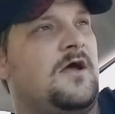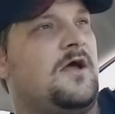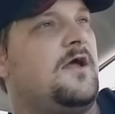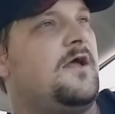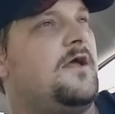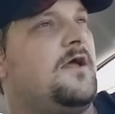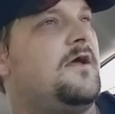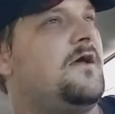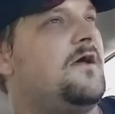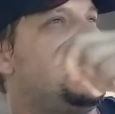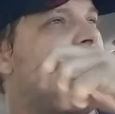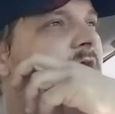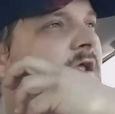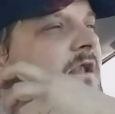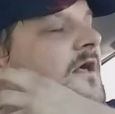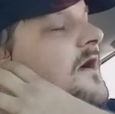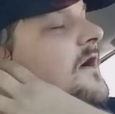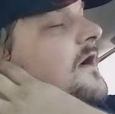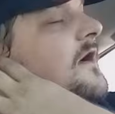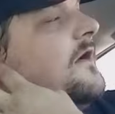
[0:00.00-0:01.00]

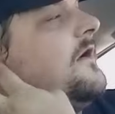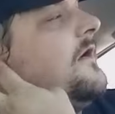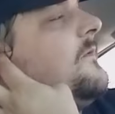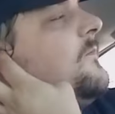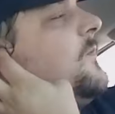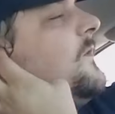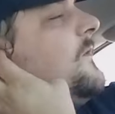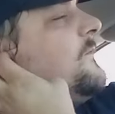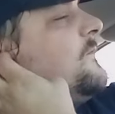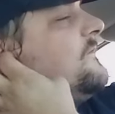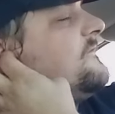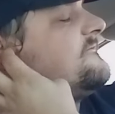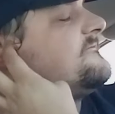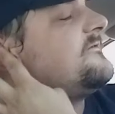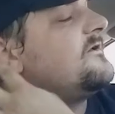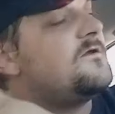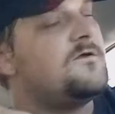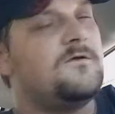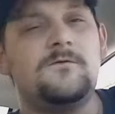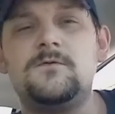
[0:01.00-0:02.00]
and we will
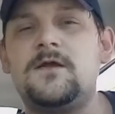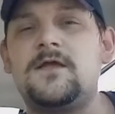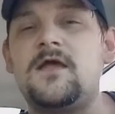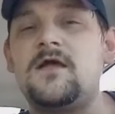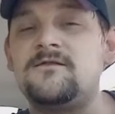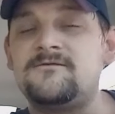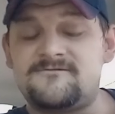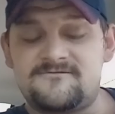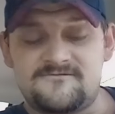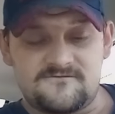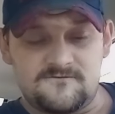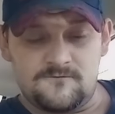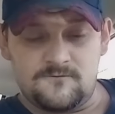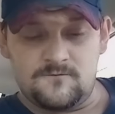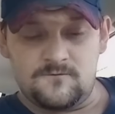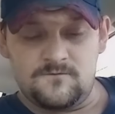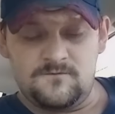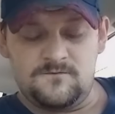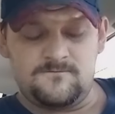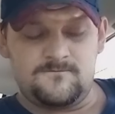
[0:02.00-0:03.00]
see you again
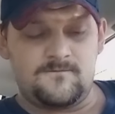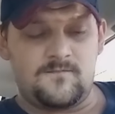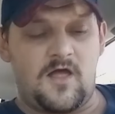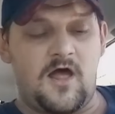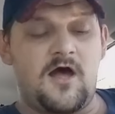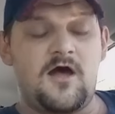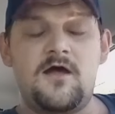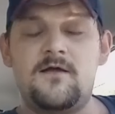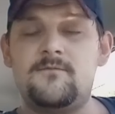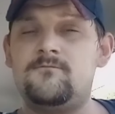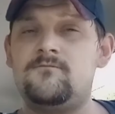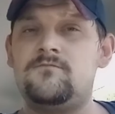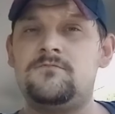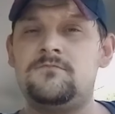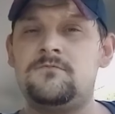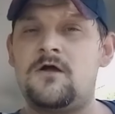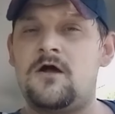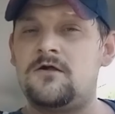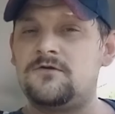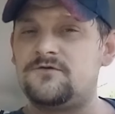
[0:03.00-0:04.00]
soon.
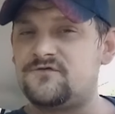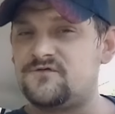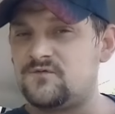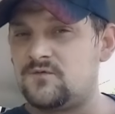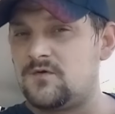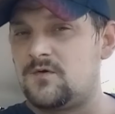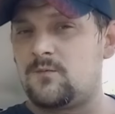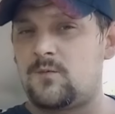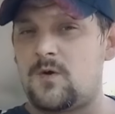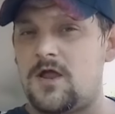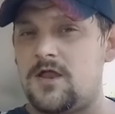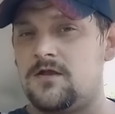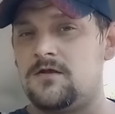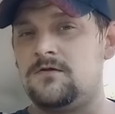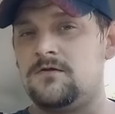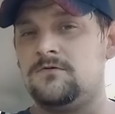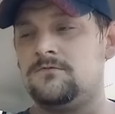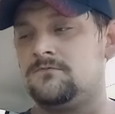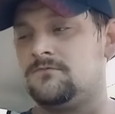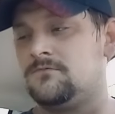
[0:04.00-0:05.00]
I'm not sure
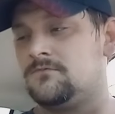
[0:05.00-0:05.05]
when.